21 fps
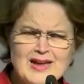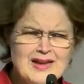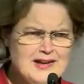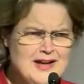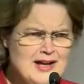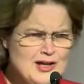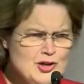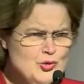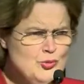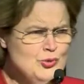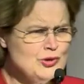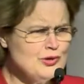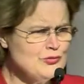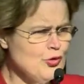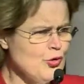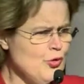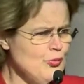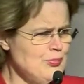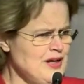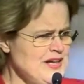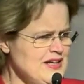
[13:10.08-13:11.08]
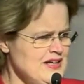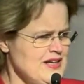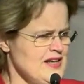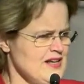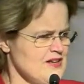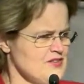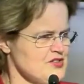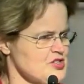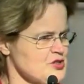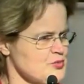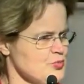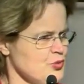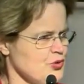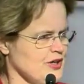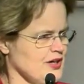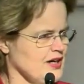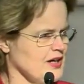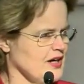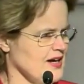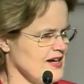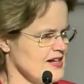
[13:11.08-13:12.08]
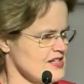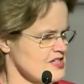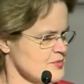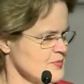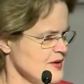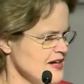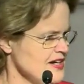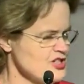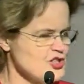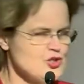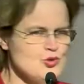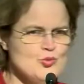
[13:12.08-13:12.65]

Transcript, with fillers: Now, you will have all been here this morning, I expect.